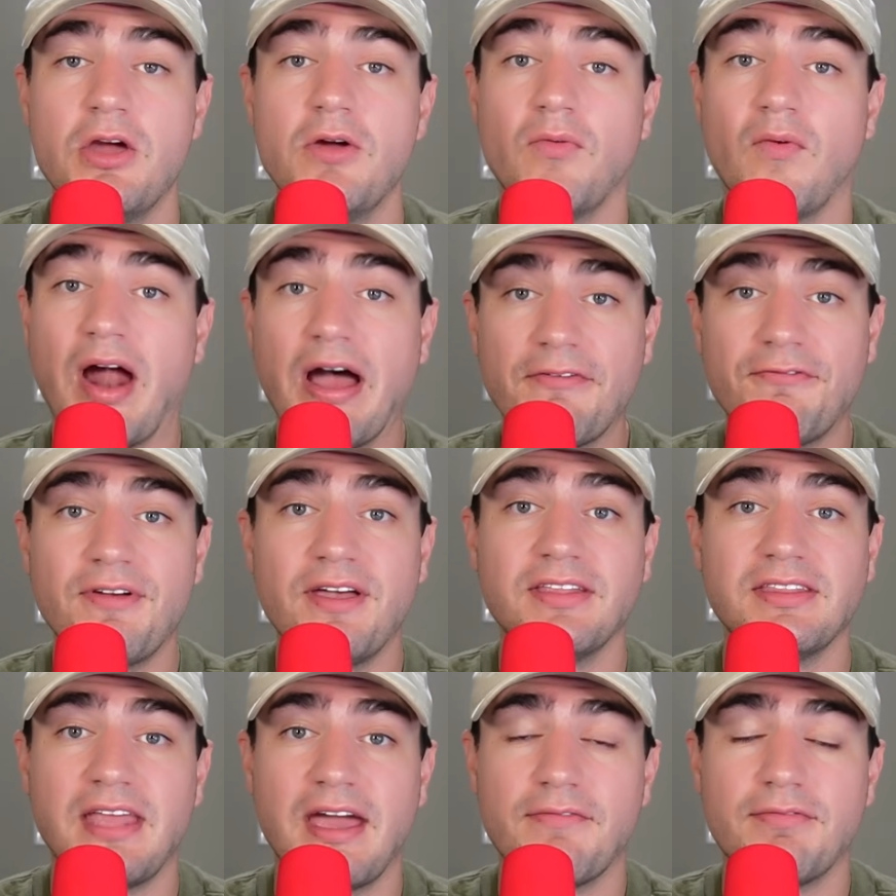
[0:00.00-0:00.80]

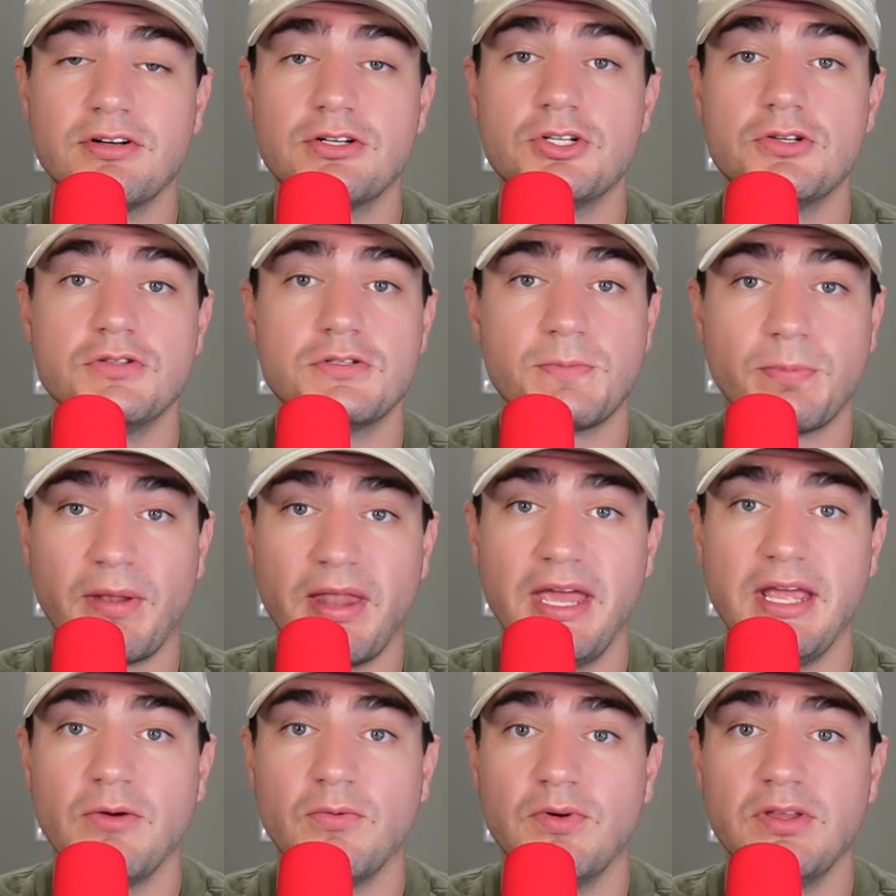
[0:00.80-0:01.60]
Rafael Devers, who's
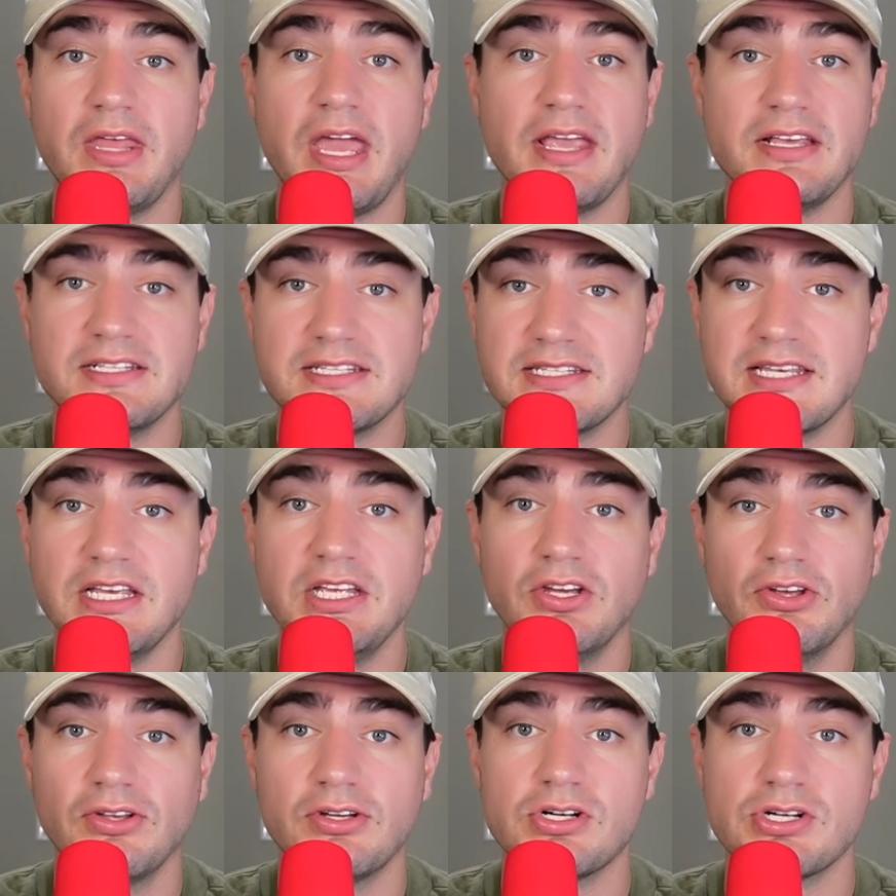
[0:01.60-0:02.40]
playing with a
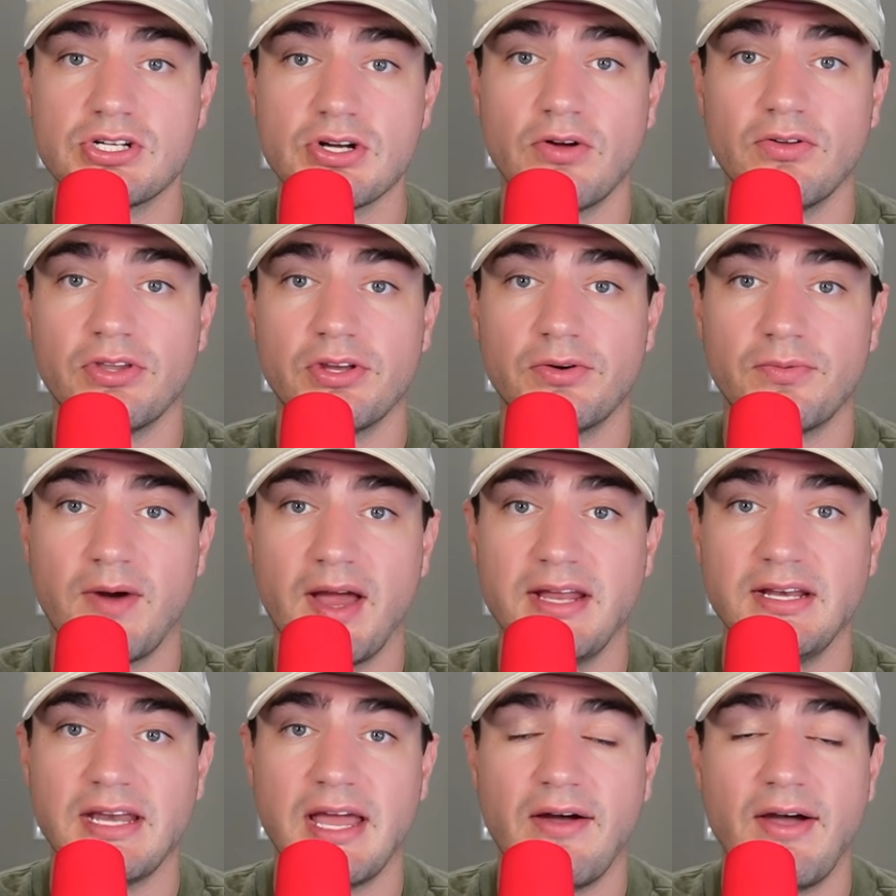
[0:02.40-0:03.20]
singular shoulder
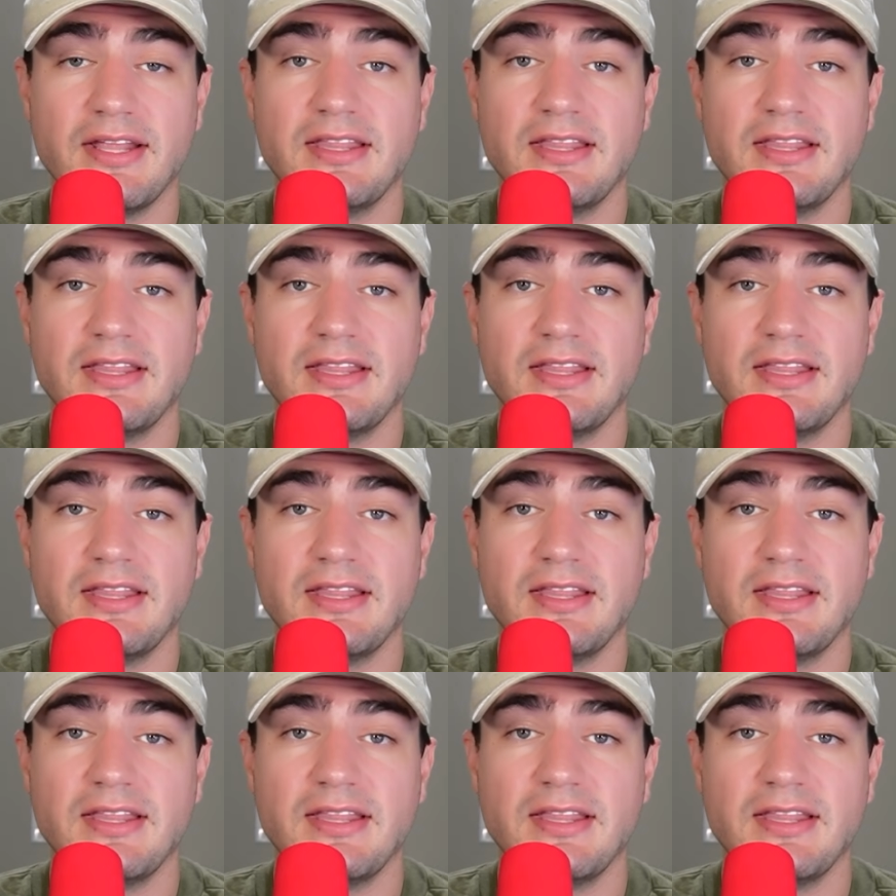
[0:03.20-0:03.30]
right now.